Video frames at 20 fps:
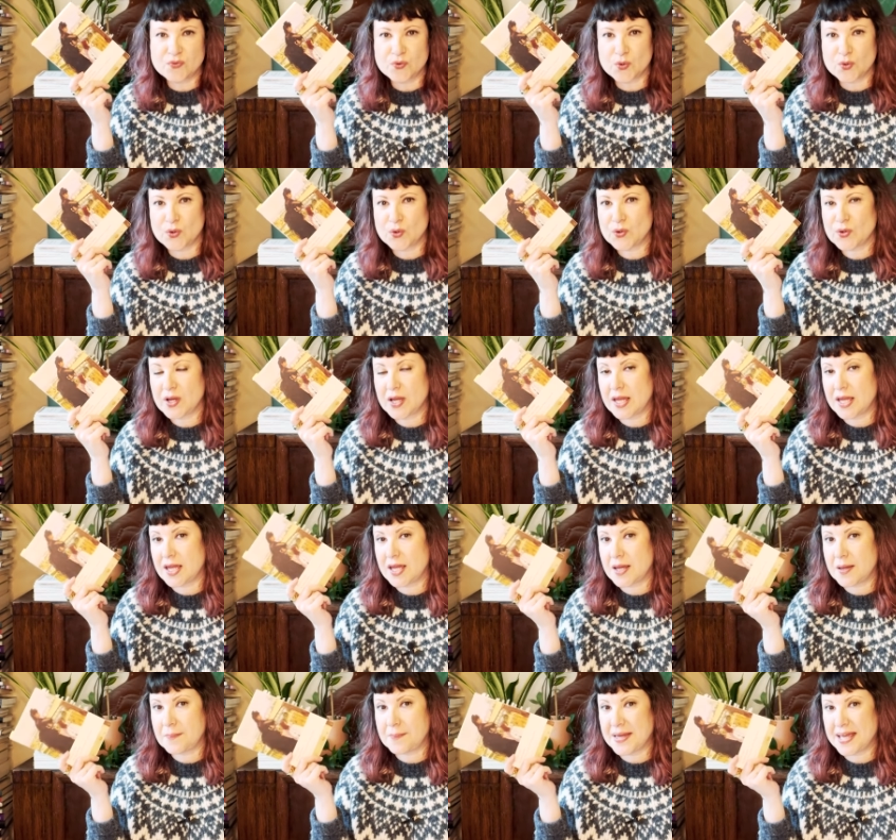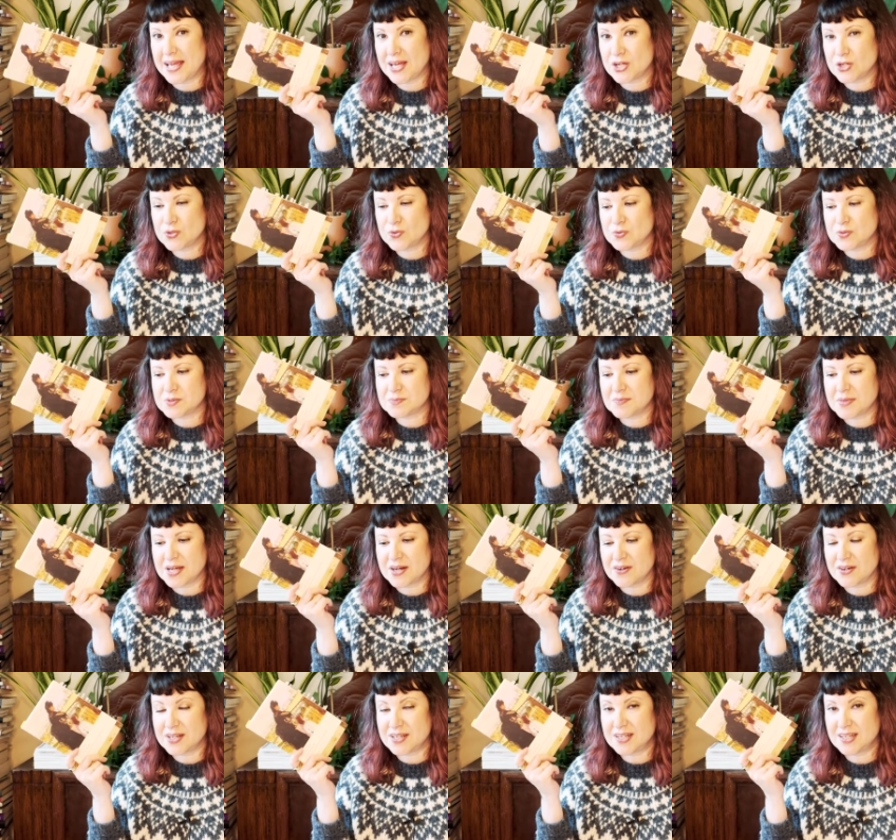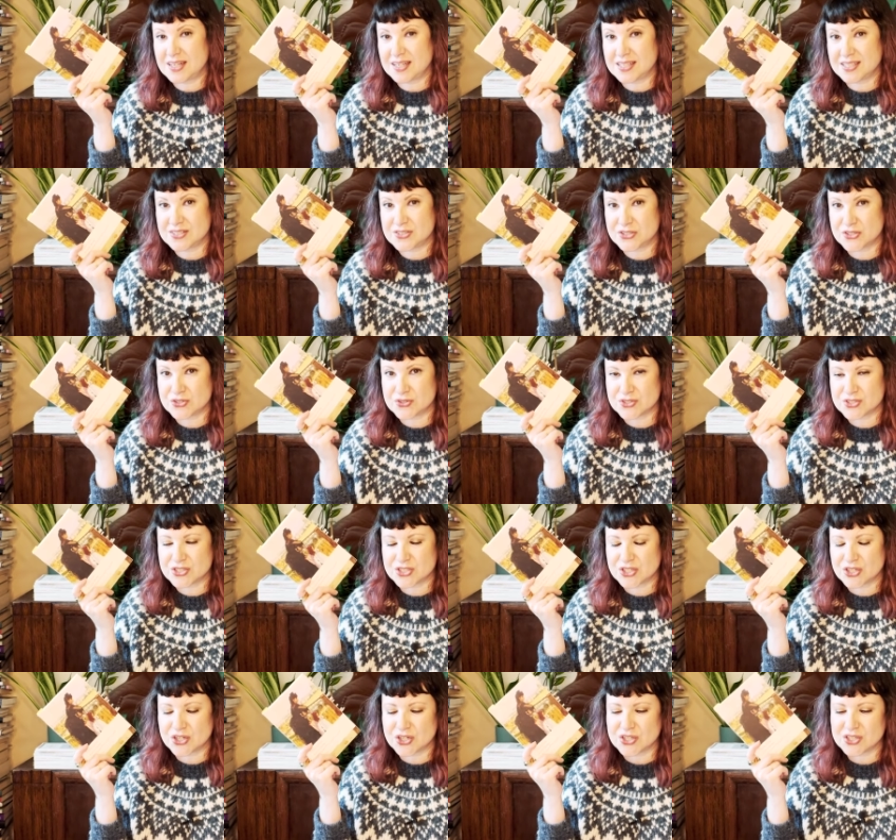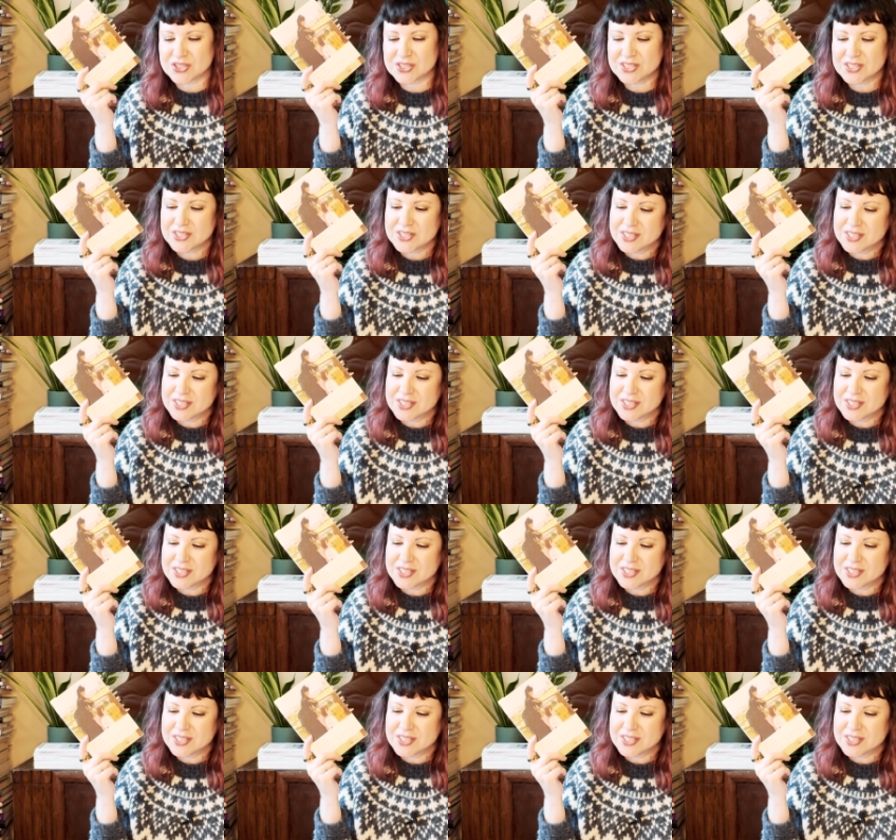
for a man who's married and his interest in her,